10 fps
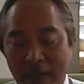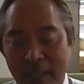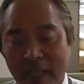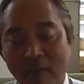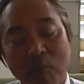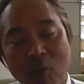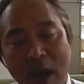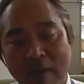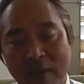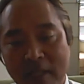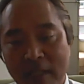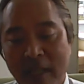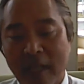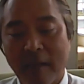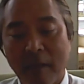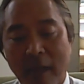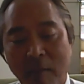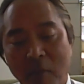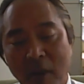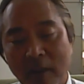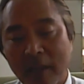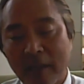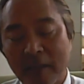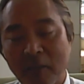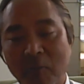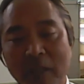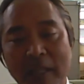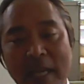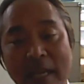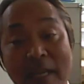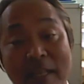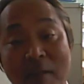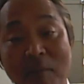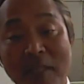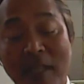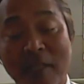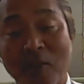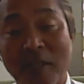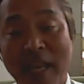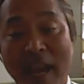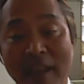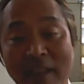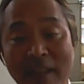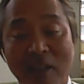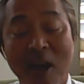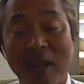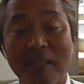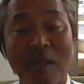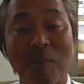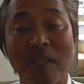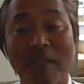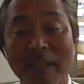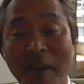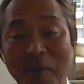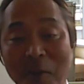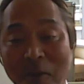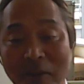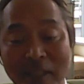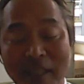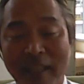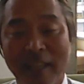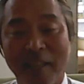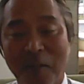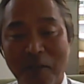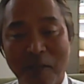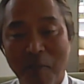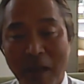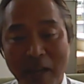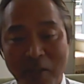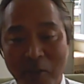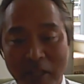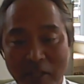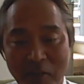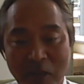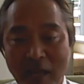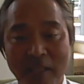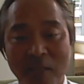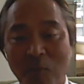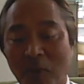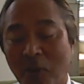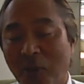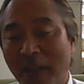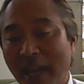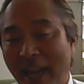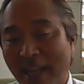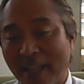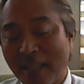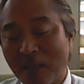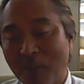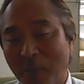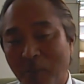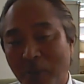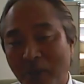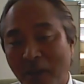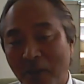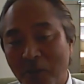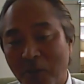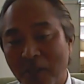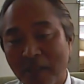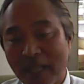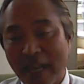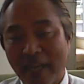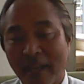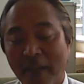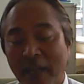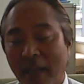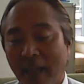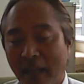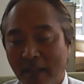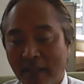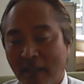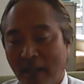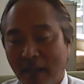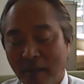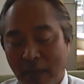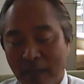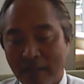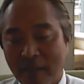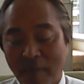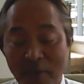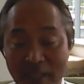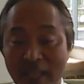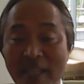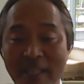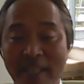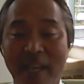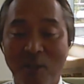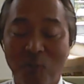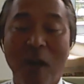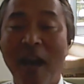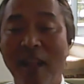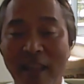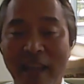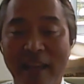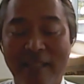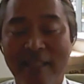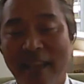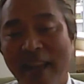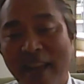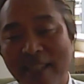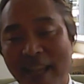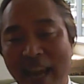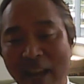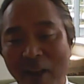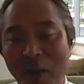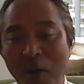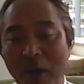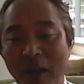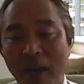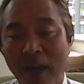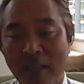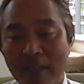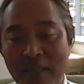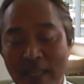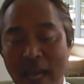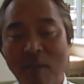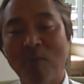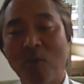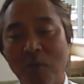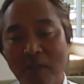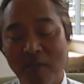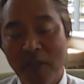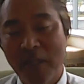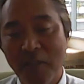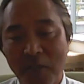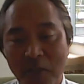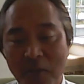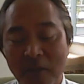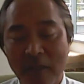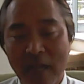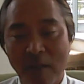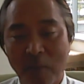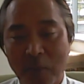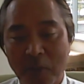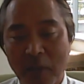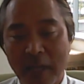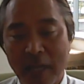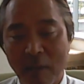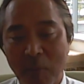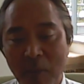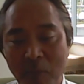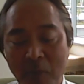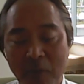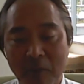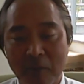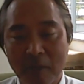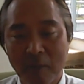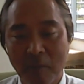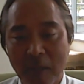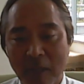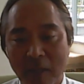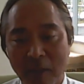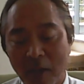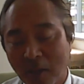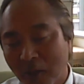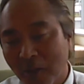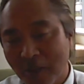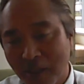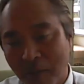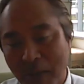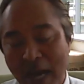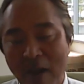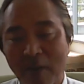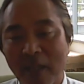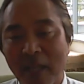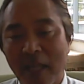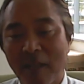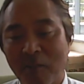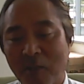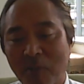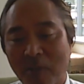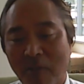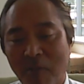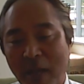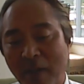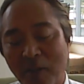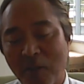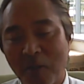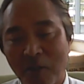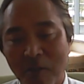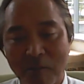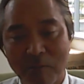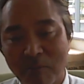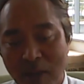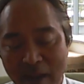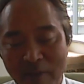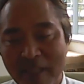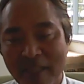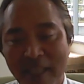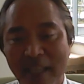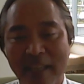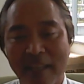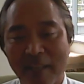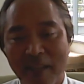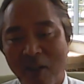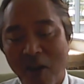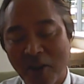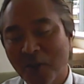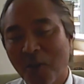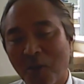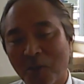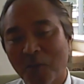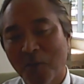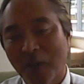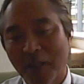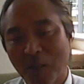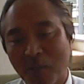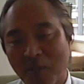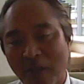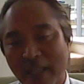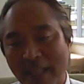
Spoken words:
idea of privacy, and partly just really getting them to understand the concept in general. You know, it's a major issue, not just with learning analytics, but with all sorts of data. And as a physician, as well as an educator, the same sorts of issues that we're trying to get people to be alert about in terms of the medical privacy also holds in terms of the